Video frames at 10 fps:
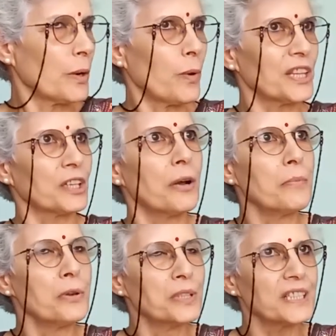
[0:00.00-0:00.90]
where the
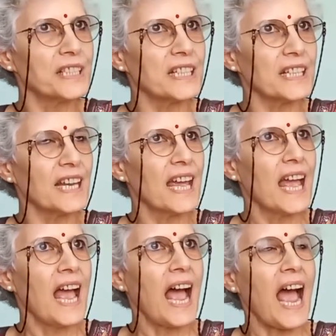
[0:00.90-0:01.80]
community
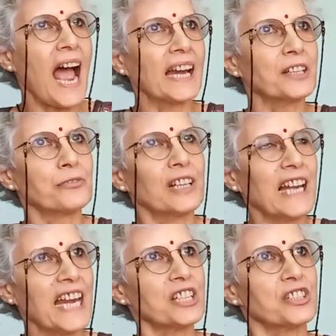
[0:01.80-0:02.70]
and
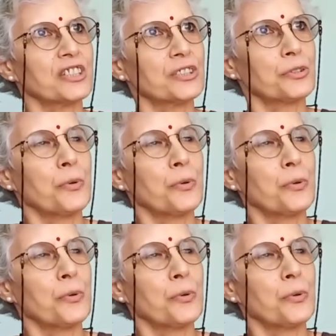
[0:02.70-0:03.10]
relations